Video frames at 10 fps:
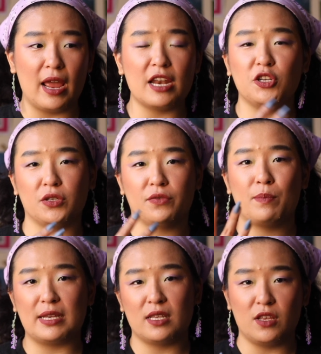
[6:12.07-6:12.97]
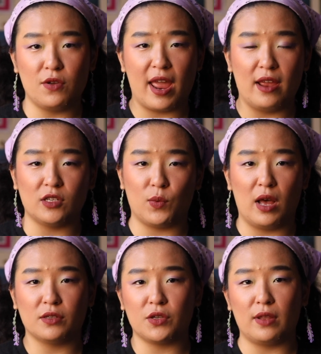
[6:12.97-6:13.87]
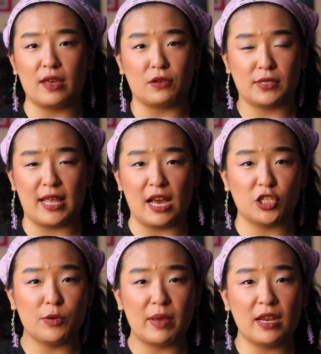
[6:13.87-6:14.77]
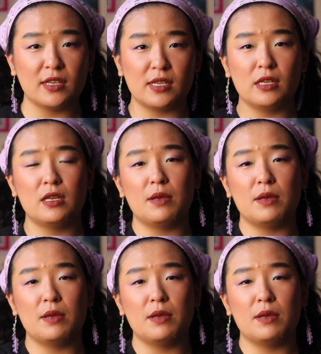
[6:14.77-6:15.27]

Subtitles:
and she's based in the UK as well, so like there's that shipping to